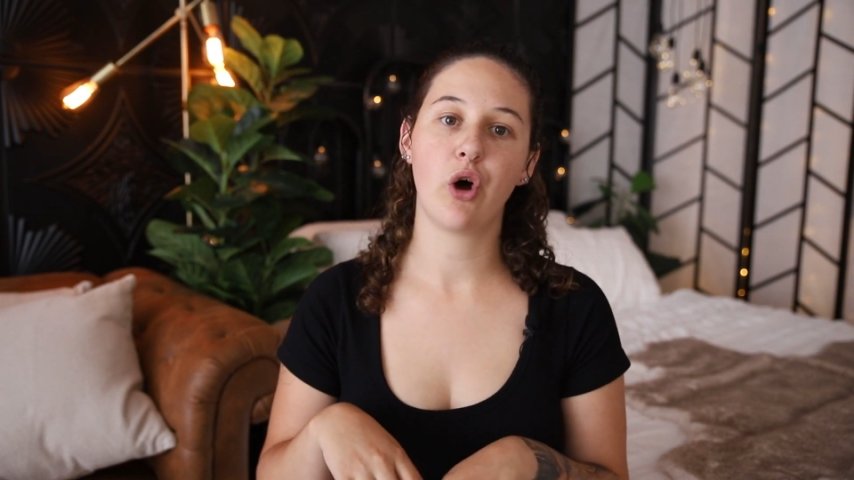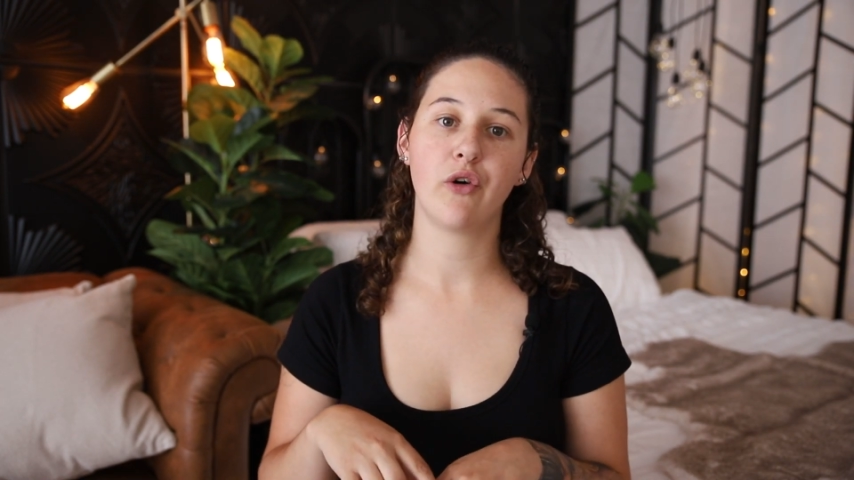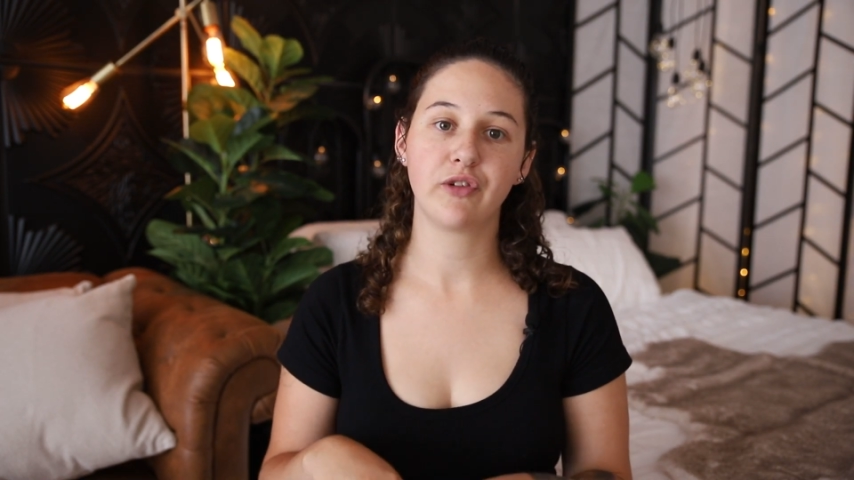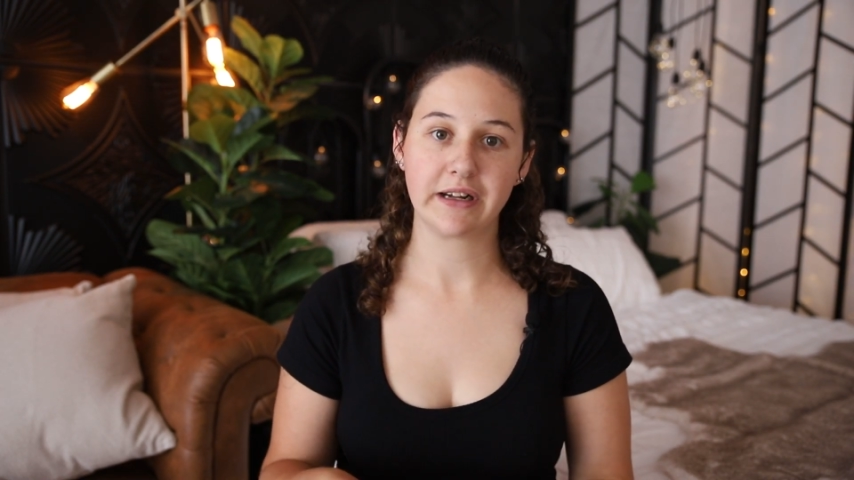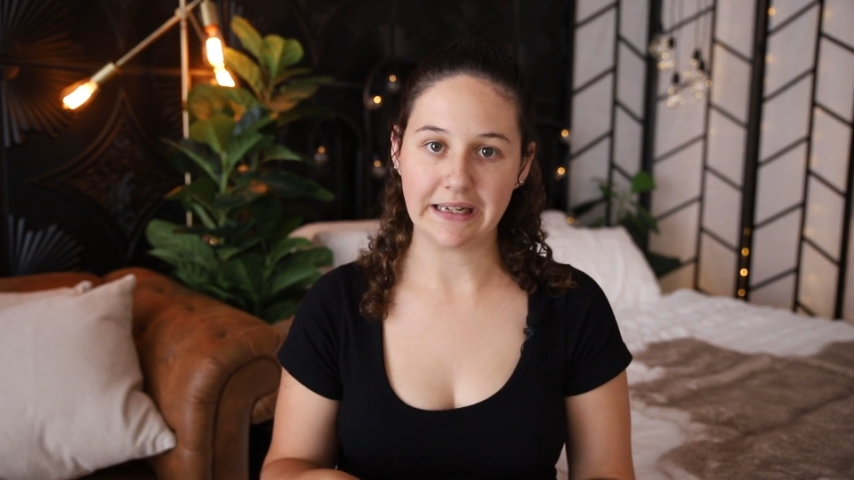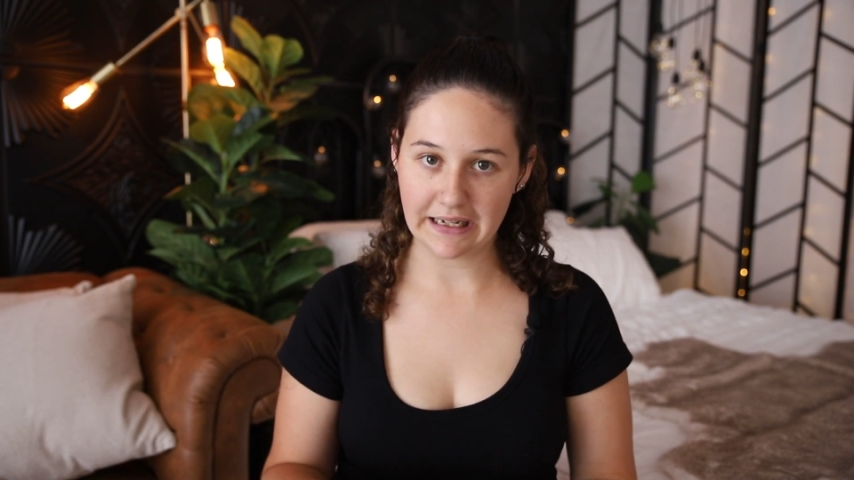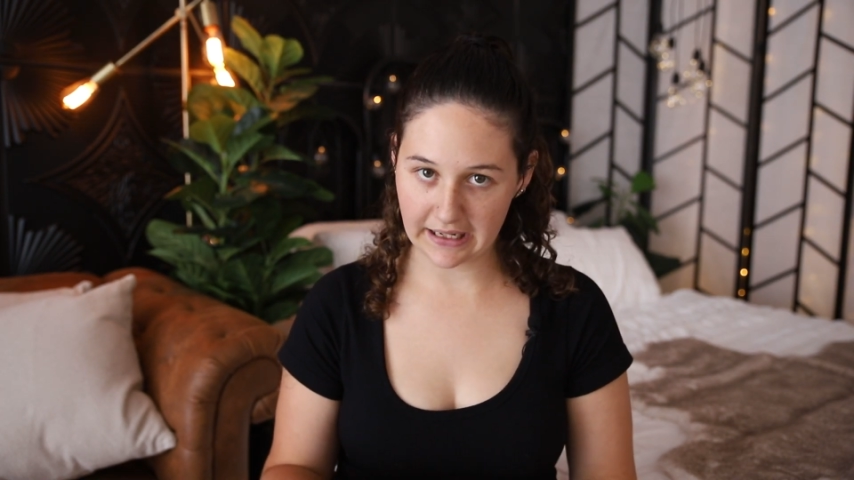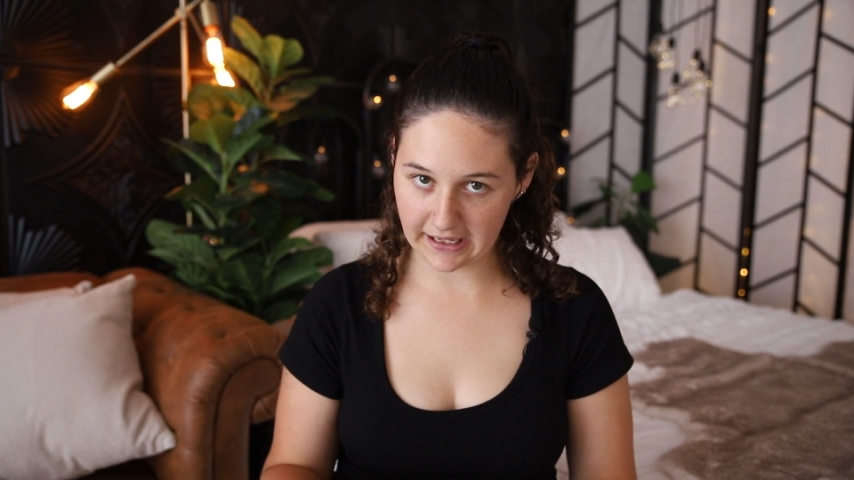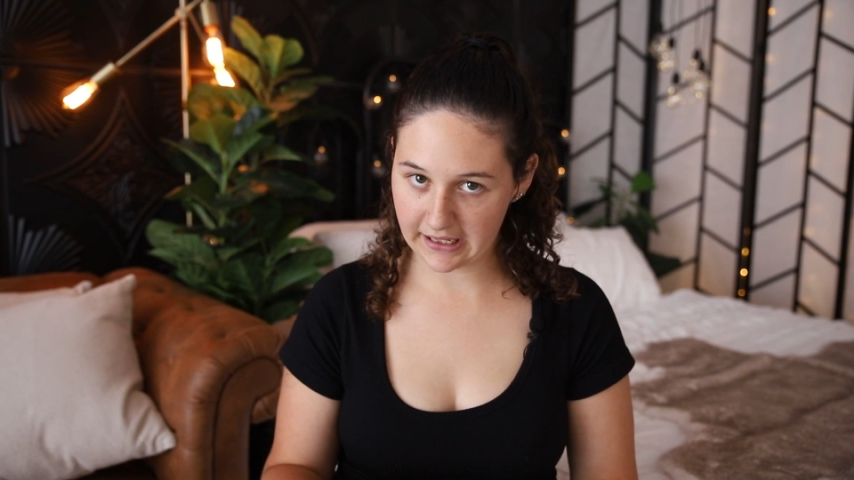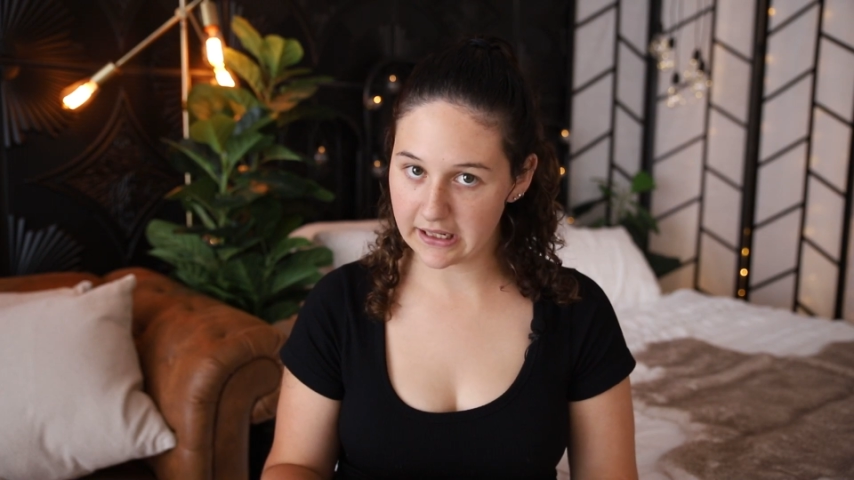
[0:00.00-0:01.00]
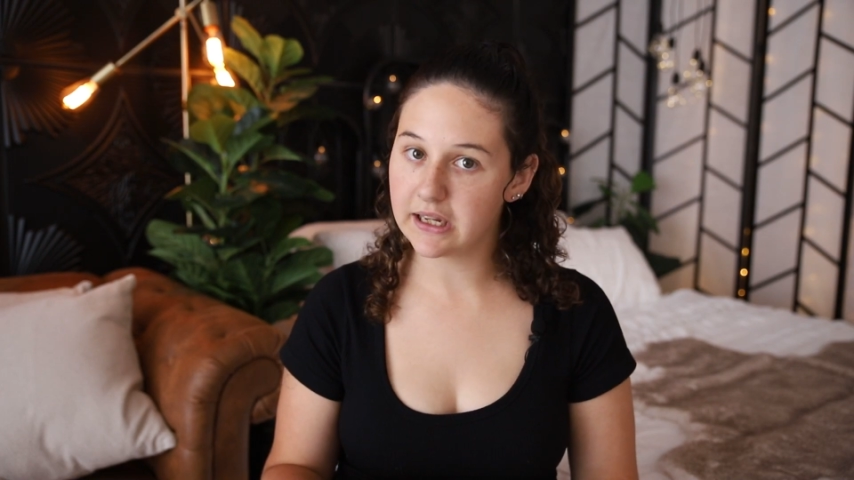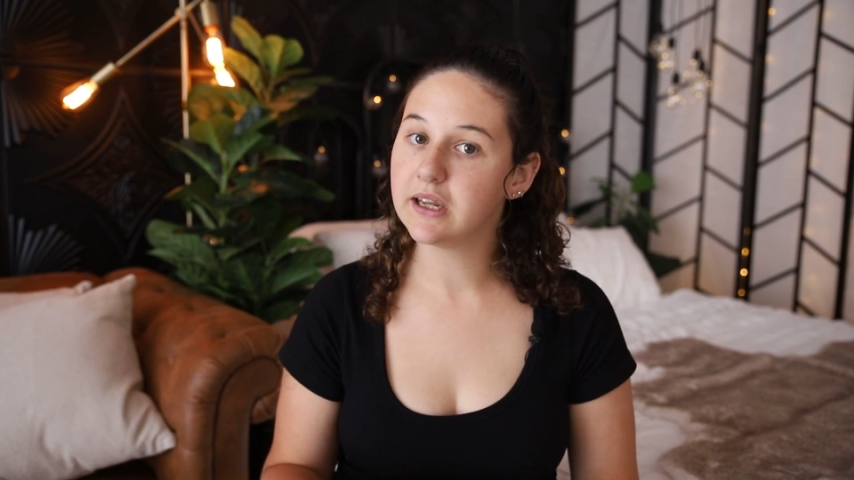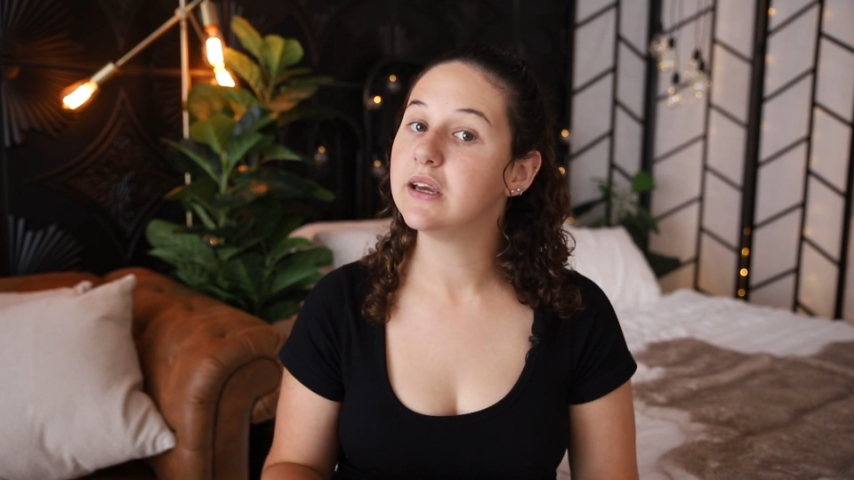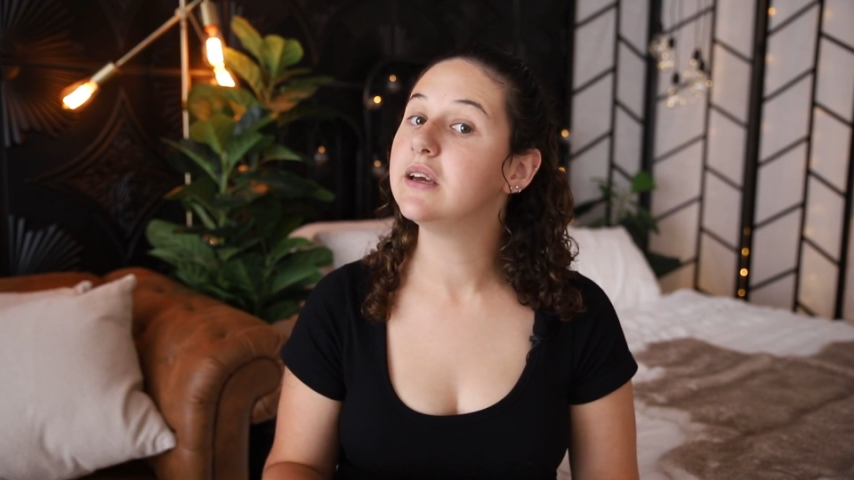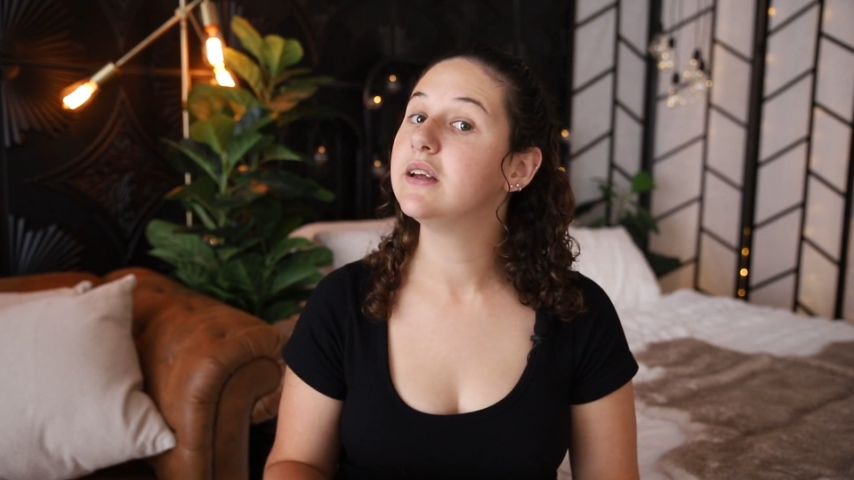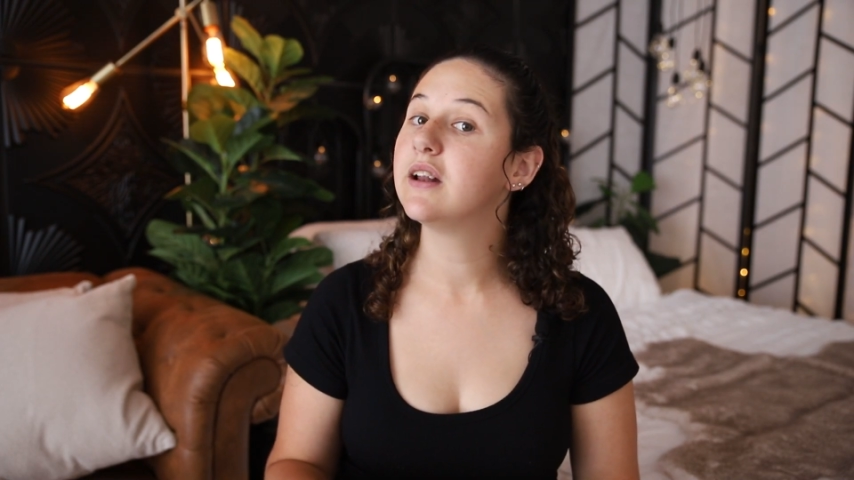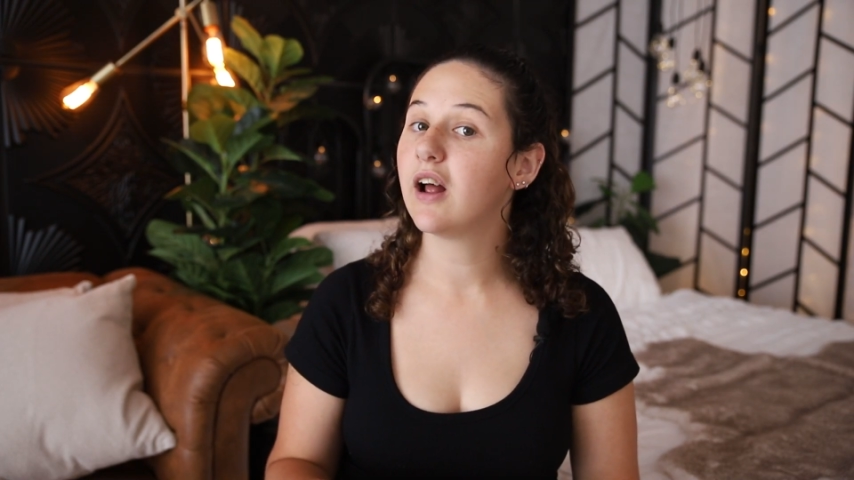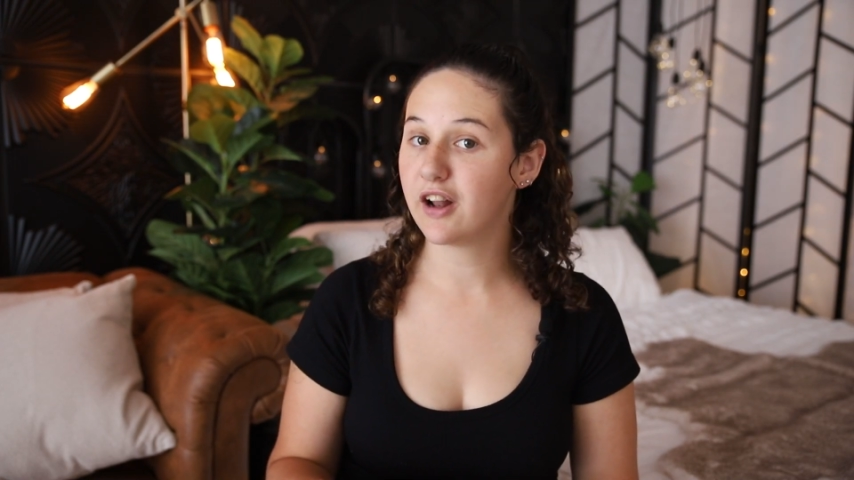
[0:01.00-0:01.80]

of clean